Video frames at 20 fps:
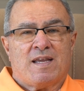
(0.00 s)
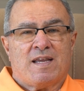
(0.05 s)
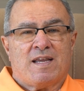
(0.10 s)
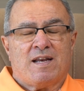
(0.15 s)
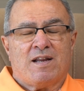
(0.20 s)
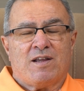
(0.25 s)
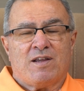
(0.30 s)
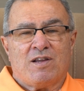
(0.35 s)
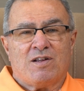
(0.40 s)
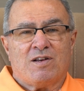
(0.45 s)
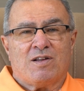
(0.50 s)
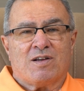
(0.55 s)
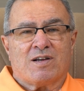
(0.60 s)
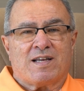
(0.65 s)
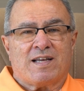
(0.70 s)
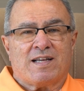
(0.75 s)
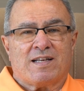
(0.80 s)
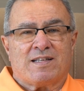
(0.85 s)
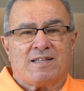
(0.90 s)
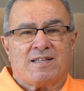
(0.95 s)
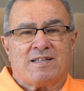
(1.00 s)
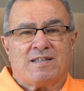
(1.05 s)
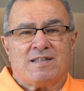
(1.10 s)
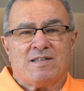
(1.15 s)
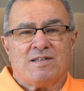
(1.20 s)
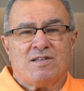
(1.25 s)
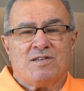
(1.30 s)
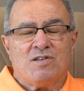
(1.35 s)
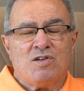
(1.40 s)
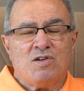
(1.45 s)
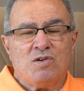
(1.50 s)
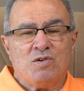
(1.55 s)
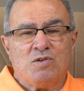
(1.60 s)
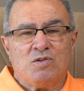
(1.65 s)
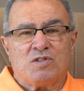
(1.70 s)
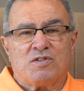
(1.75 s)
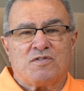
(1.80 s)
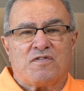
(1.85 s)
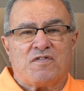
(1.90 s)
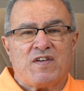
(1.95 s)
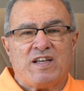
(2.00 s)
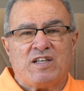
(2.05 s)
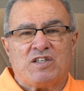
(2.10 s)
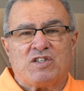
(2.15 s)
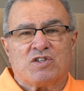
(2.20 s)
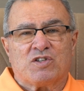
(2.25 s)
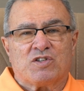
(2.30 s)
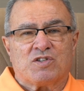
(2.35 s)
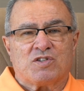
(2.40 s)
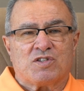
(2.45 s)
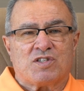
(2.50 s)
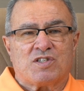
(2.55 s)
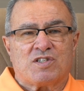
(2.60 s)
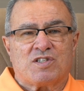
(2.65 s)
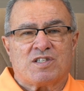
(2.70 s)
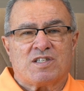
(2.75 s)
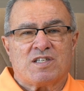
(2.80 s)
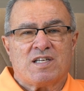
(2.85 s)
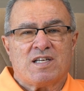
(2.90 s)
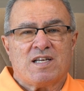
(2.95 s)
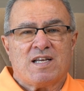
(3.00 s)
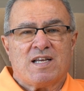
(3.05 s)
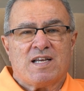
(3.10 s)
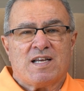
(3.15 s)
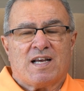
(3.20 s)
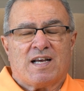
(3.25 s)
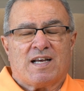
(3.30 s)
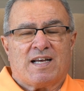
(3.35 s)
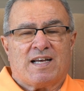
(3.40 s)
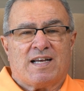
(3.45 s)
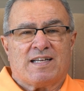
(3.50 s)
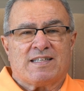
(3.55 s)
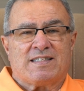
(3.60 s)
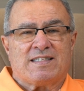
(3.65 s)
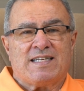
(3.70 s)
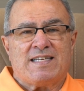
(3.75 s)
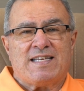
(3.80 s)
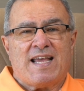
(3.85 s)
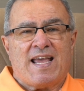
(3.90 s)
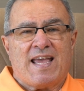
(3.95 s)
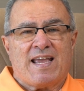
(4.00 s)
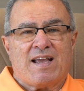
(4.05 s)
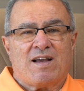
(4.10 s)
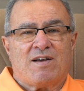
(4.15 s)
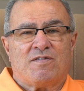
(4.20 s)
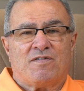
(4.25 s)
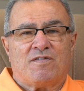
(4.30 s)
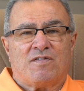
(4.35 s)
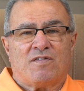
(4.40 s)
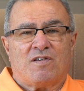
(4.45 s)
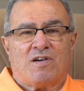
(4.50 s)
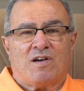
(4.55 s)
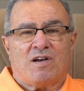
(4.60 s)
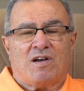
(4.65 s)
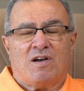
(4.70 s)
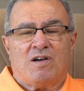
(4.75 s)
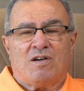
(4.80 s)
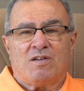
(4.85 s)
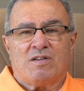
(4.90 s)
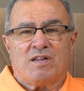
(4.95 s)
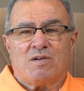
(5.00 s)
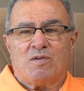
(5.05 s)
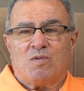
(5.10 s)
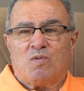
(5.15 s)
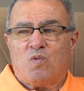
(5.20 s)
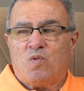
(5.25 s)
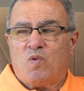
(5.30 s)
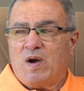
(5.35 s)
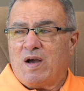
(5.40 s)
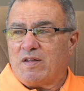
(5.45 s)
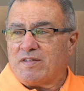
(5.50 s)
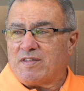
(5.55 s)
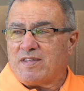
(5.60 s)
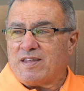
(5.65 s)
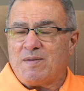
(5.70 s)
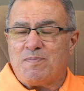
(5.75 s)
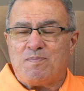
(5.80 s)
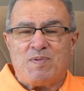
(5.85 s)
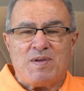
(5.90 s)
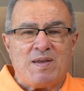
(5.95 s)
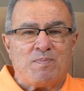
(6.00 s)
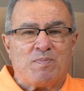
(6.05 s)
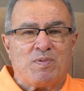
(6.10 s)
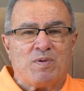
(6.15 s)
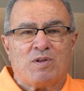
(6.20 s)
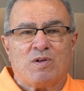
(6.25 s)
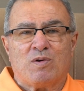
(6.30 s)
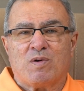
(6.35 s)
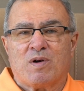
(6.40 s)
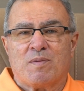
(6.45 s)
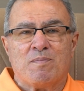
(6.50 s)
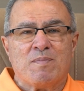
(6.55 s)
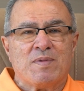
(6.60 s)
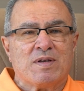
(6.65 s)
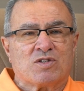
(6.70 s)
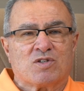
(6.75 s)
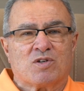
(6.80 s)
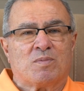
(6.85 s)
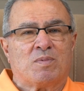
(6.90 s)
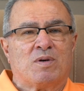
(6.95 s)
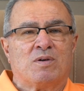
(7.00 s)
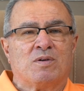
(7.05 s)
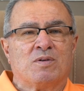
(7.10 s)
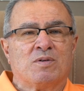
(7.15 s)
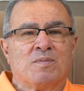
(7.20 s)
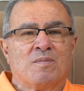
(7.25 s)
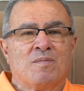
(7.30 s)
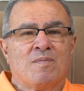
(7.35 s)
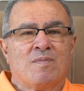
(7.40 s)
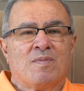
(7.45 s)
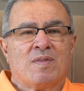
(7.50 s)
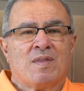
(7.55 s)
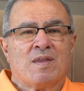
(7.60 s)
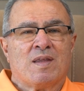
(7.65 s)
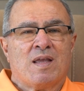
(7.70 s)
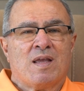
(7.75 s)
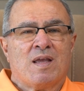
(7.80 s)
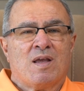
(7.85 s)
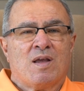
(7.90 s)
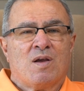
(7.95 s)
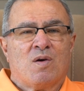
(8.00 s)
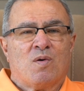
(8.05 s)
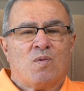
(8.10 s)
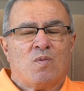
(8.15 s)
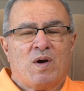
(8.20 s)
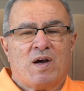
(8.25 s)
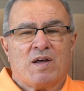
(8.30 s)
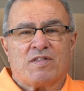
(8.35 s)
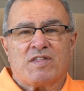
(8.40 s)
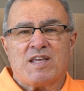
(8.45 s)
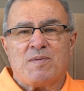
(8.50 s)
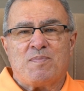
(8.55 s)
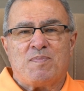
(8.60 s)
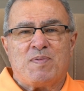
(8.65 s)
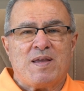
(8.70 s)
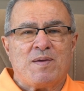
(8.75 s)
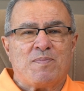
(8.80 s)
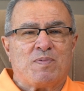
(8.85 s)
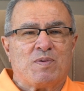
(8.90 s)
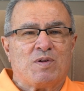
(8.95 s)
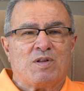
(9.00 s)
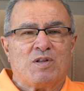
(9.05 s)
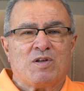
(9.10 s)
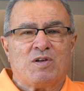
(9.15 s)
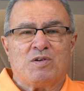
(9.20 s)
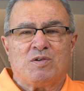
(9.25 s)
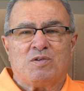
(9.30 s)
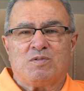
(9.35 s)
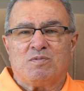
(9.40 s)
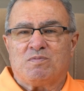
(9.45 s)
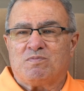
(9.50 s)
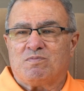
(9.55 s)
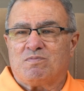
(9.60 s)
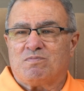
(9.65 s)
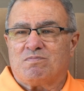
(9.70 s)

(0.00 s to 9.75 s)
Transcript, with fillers: You know, you look at news features uh, today of all the wealthy people who are miserable, wealthy people who